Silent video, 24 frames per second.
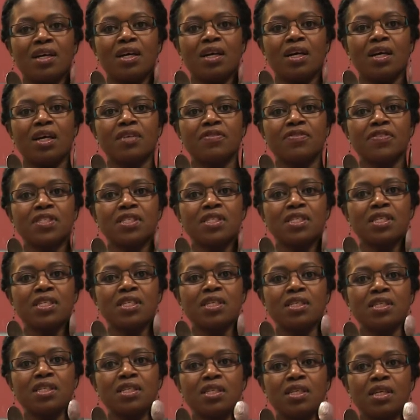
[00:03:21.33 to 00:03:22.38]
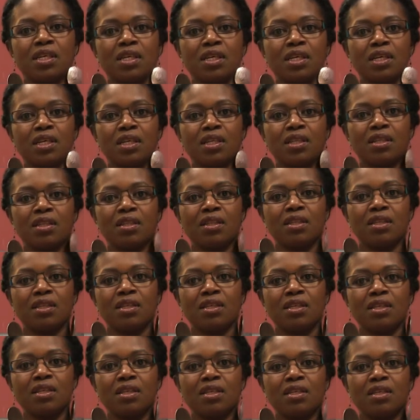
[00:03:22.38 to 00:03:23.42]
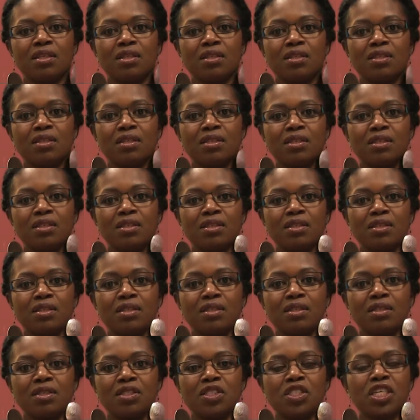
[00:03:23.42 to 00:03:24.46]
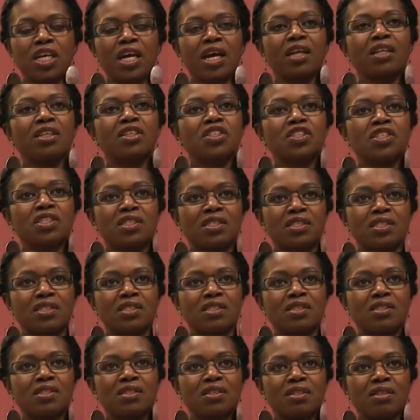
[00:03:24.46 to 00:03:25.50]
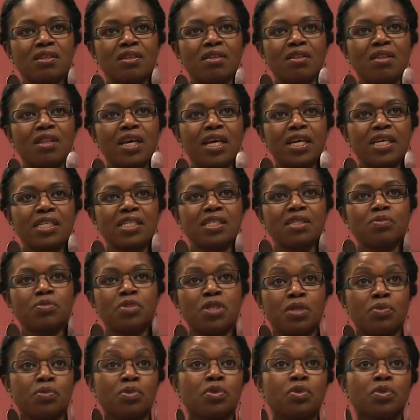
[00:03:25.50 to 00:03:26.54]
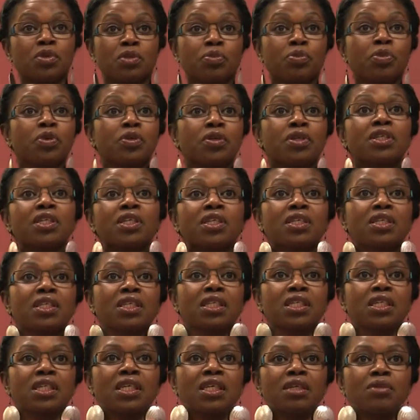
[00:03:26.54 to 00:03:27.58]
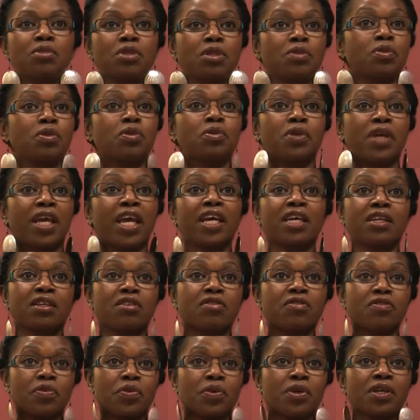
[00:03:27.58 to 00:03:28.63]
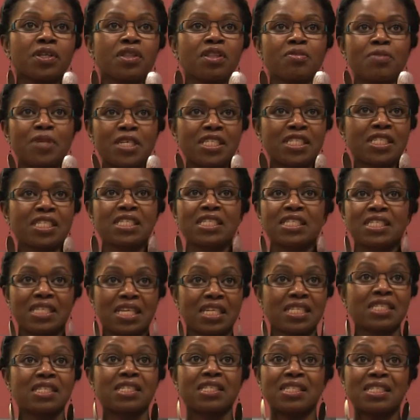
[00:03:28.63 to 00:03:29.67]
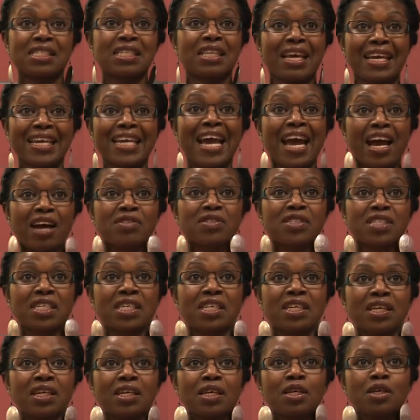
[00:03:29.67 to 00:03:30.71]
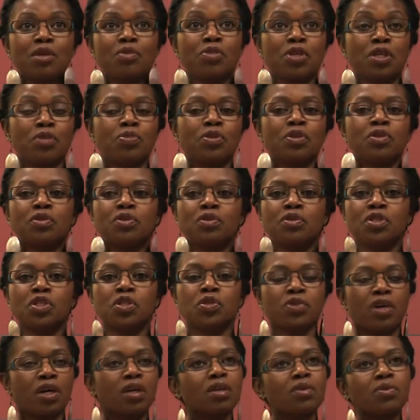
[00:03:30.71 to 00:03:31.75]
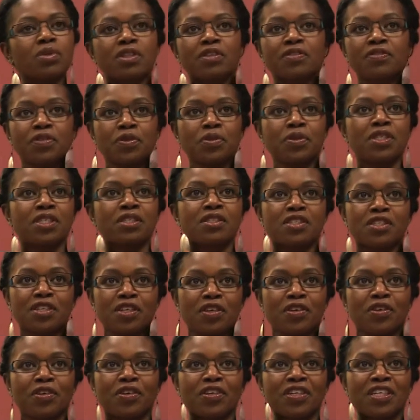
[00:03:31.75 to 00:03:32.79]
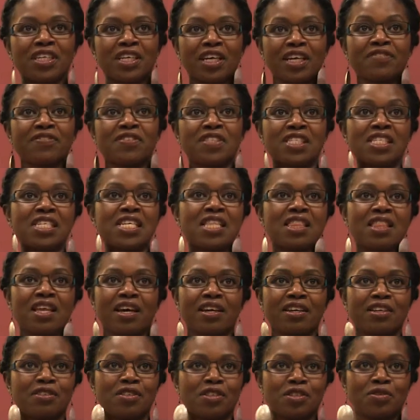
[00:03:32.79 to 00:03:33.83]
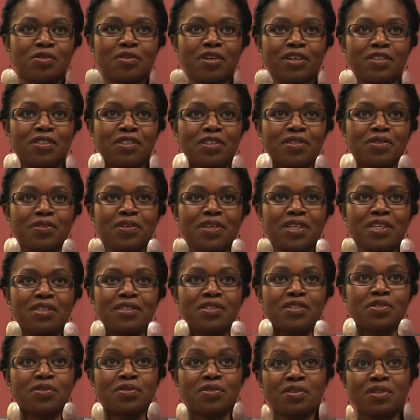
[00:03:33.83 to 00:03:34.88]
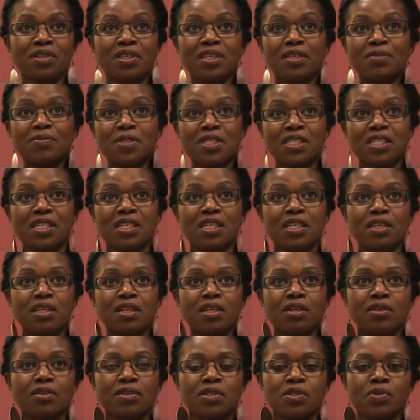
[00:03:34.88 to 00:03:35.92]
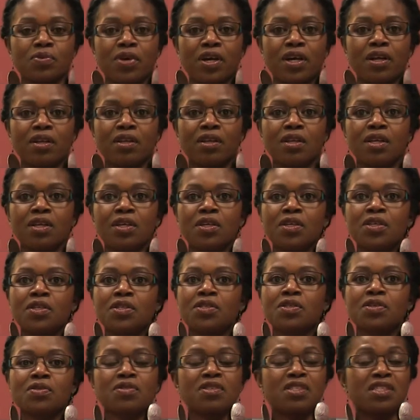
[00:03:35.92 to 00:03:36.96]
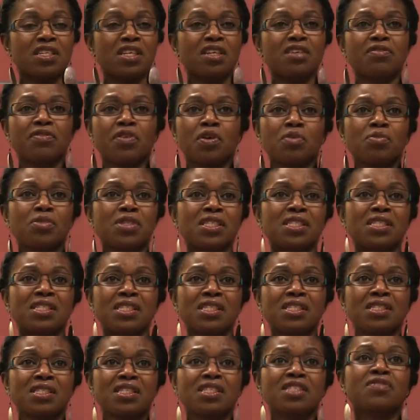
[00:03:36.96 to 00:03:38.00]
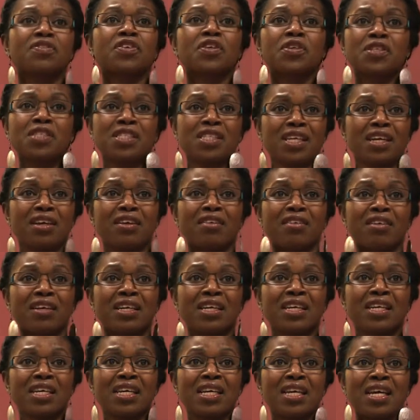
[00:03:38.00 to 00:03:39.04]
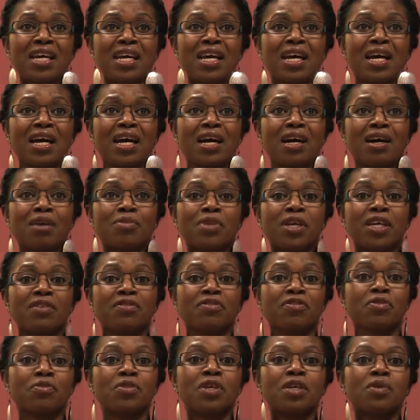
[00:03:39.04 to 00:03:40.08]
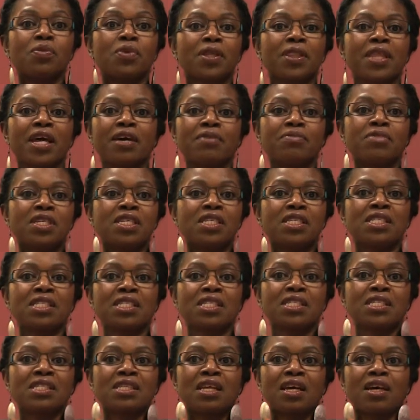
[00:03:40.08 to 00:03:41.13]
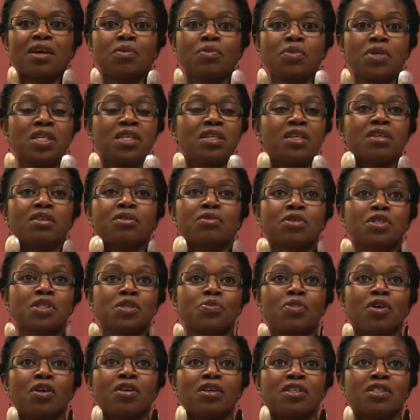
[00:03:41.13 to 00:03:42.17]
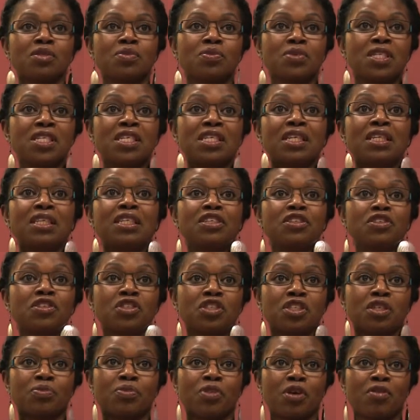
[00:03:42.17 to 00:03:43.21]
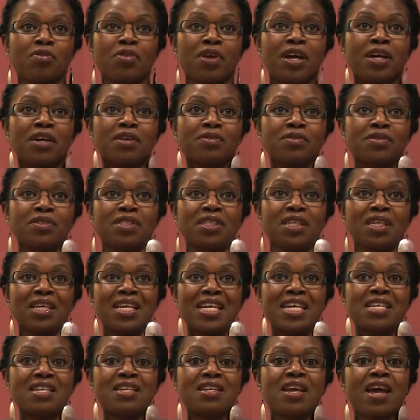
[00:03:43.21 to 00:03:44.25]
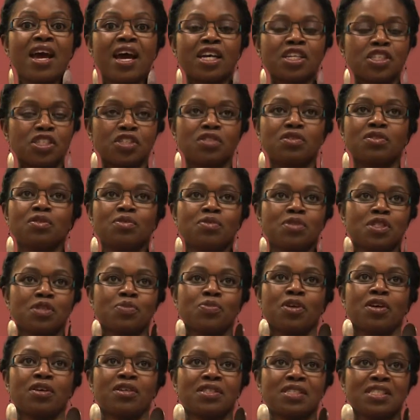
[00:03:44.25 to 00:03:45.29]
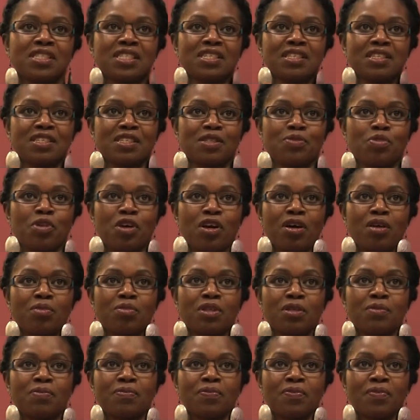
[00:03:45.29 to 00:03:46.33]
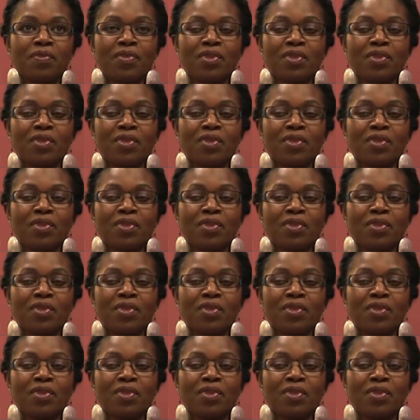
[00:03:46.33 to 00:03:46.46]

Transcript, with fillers: I've seen the challenges that people who are poor, people who can't afford the basic necessities like housing, people who struggle with food insecurity. I've seen that in Toronto, and certainly I'm seeing it here as well. So the state of homelessness is very scary. Um, and for me, what that means is that we need a response. We need leadership around a national response to this problem.